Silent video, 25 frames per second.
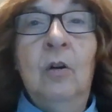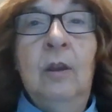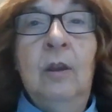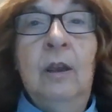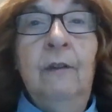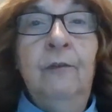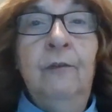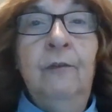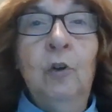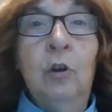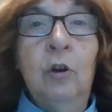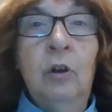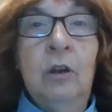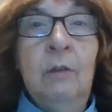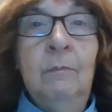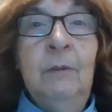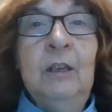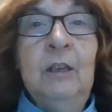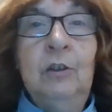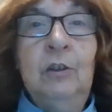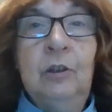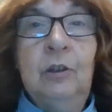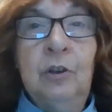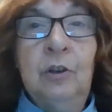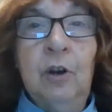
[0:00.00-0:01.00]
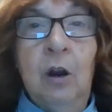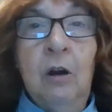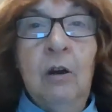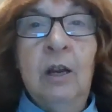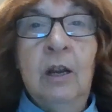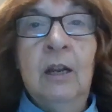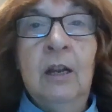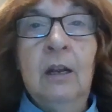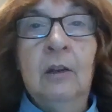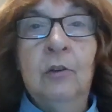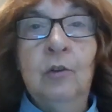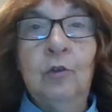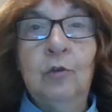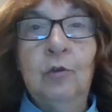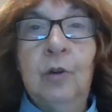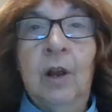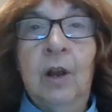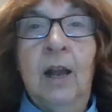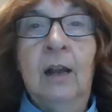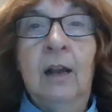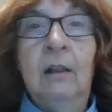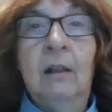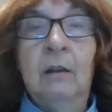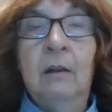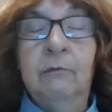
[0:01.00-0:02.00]
if you're going to be starting a
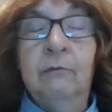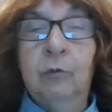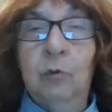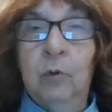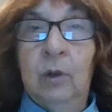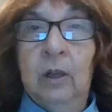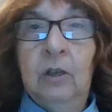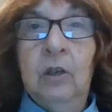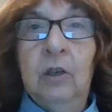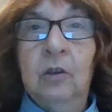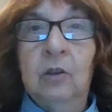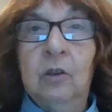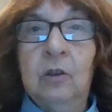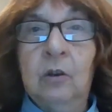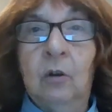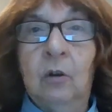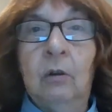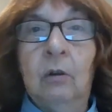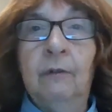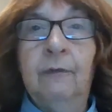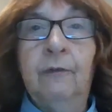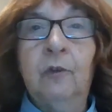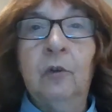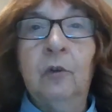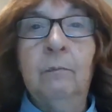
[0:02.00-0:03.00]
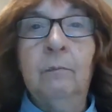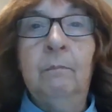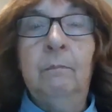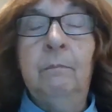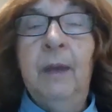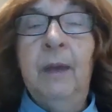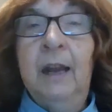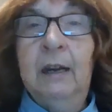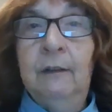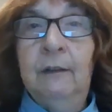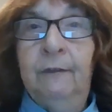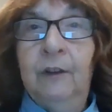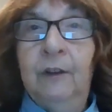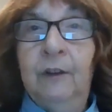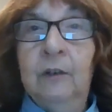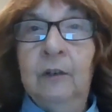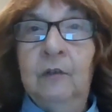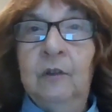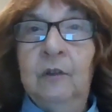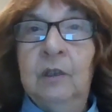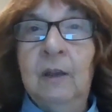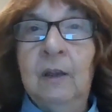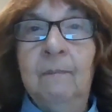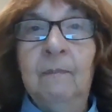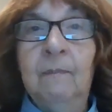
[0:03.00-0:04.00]
trial of Riluzole for benefit of
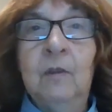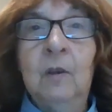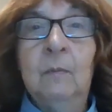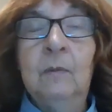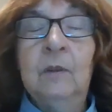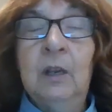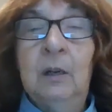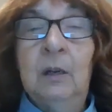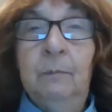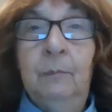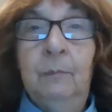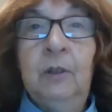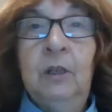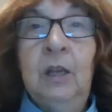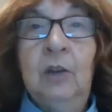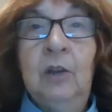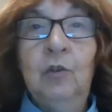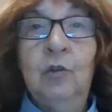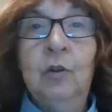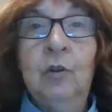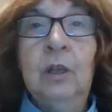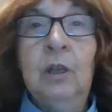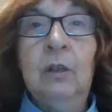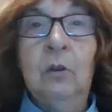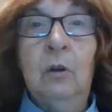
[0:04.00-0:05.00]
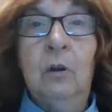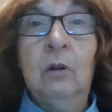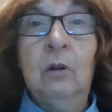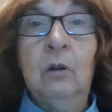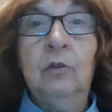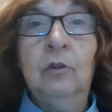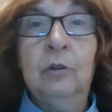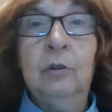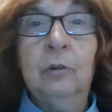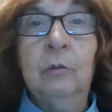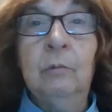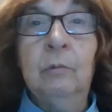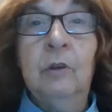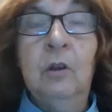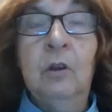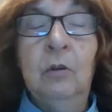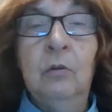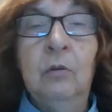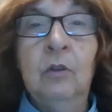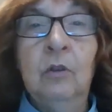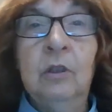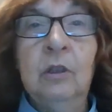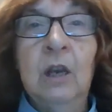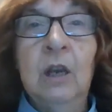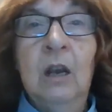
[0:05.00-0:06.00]
symptoms and potentially long term
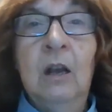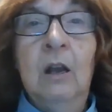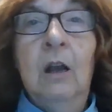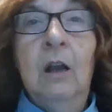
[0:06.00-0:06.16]
use,